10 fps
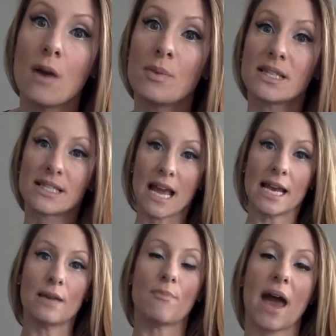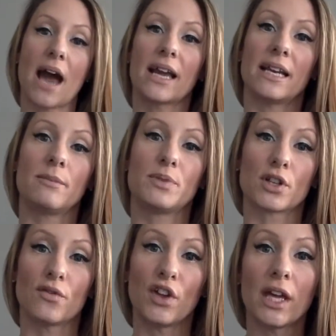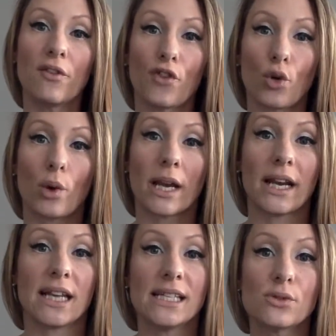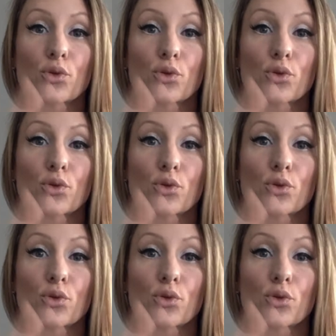But standing back and observing it for what it is,